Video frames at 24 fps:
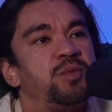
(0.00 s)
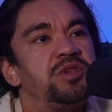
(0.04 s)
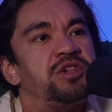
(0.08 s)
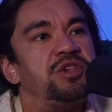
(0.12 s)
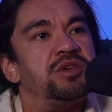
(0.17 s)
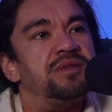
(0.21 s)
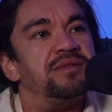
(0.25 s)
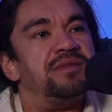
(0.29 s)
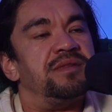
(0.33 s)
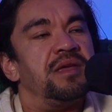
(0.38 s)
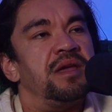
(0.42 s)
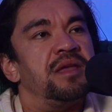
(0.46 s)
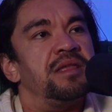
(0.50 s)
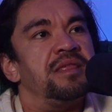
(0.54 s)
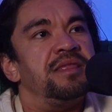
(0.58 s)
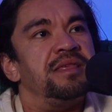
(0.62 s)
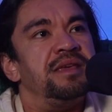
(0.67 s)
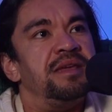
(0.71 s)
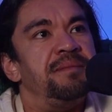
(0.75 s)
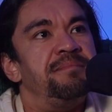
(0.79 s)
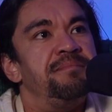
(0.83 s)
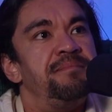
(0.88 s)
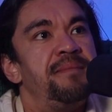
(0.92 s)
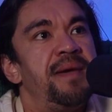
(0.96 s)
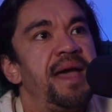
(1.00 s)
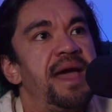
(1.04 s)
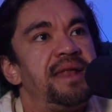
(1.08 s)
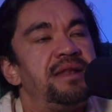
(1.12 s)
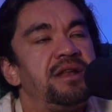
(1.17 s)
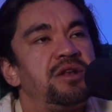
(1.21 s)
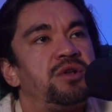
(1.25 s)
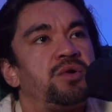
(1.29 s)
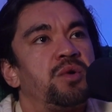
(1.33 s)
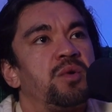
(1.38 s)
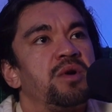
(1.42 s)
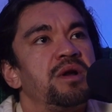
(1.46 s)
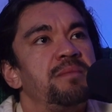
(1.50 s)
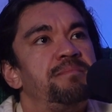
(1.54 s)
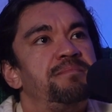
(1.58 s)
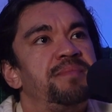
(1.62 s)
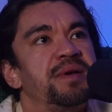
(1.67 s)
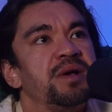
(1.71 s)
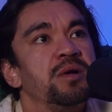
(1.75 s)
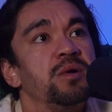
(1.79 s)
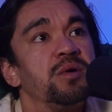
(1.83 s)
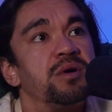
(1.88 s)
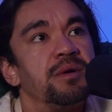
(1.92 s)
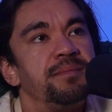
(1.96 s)
which is the mandatory
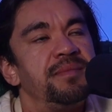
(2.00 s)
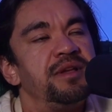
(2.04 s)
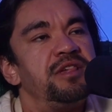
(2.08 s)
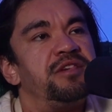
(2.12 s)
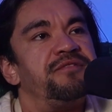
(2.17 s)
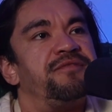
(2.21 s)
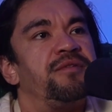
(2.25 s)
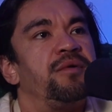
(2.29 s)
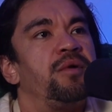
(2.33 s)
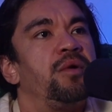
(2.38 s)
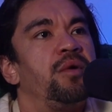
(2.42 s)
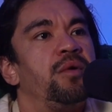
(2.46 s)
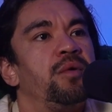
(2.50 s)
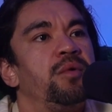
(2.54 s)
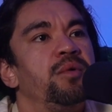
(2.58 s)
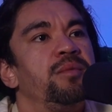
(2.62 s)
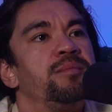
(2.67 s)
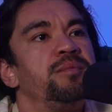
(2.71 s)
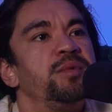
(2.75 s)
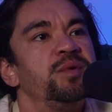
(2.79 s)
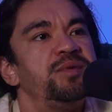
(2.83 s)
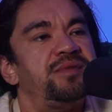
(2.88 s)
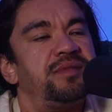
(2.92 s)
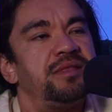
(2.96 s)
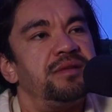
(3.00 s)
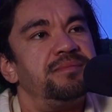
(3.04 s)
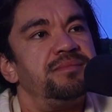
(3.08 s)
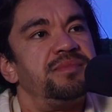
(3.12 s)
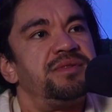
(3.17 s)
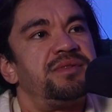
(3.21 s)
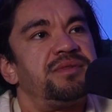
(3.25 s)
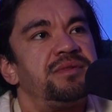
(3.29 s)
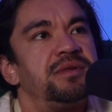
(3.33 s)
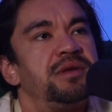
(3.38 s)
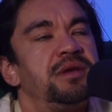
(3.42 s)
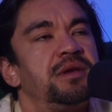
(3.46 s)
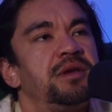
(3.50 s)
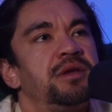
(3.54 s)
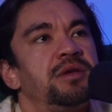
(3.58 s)
pilgrimage for all Muslims.